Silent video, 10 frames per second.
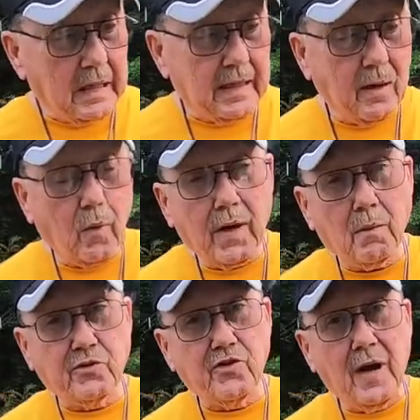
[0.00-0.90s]
Now what I
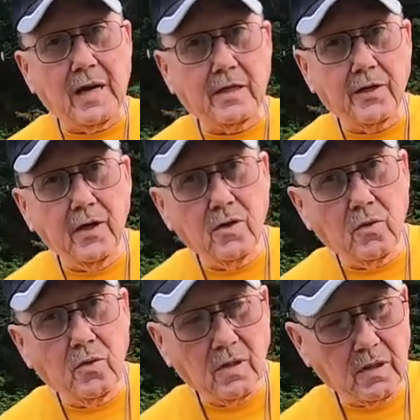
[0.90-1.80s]
was trying to
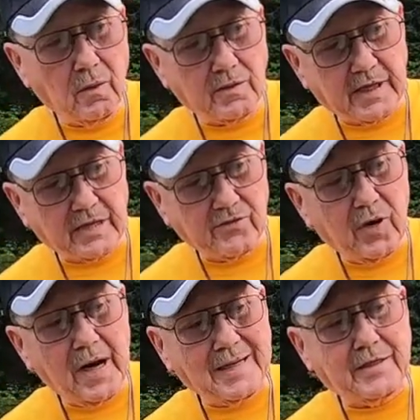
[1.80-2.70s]
do was I was
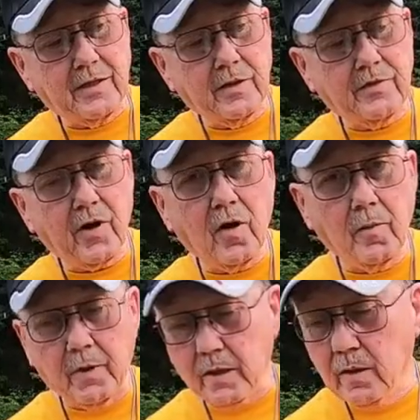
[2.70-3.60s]
trying to
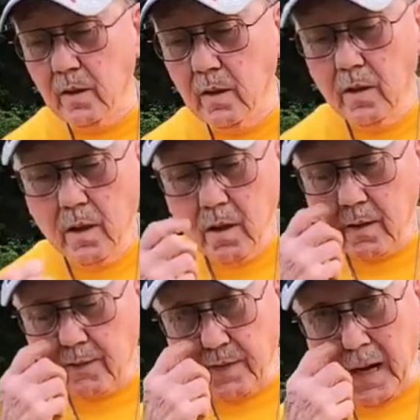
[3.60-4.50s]
determine,
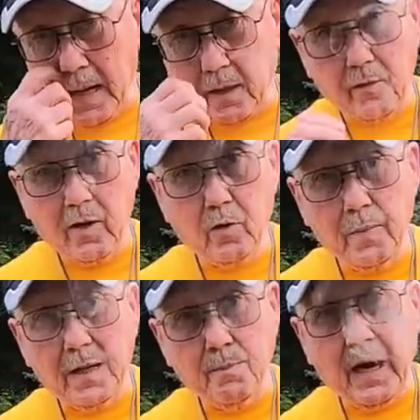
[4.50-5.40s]
because I had a great old
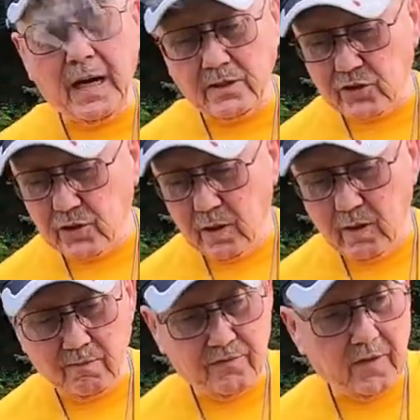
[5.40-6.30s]
big batch
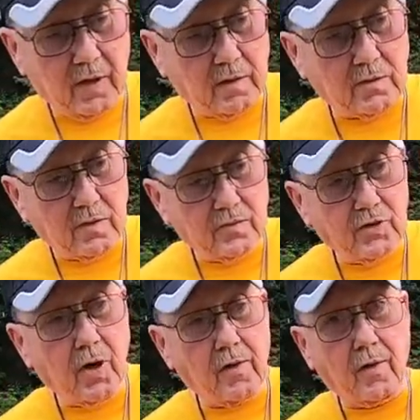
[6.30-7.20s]
of
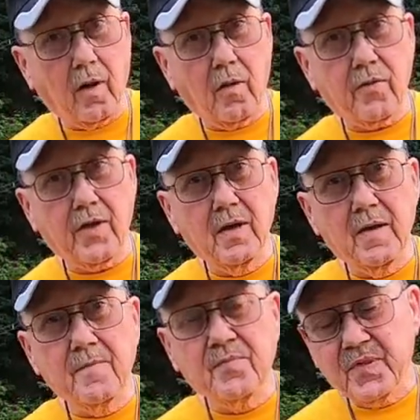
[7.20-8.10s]
Charcloth,
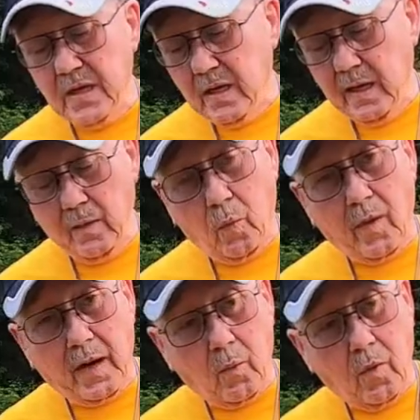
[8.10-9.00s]
and
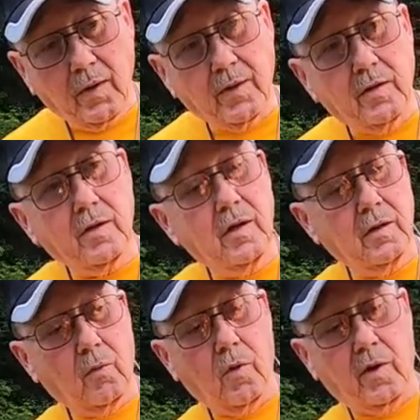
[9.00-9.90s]
what I wondered
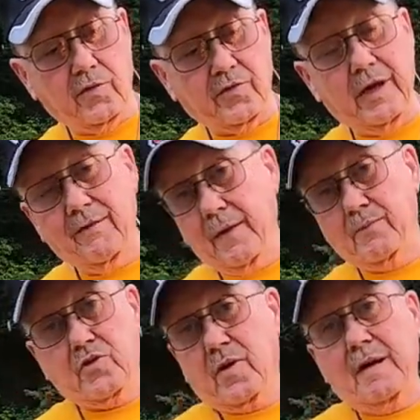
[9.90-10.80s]
was if I
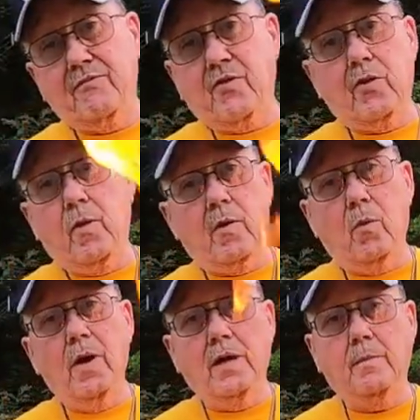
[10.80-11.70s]
was going to have to throw it
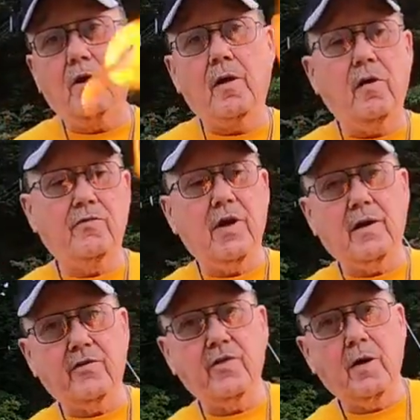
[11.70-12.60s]
away, because
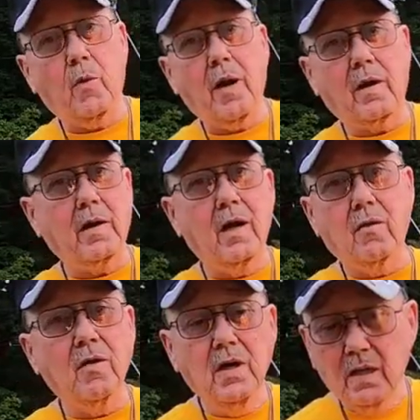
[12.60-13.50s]
like I said a while ago,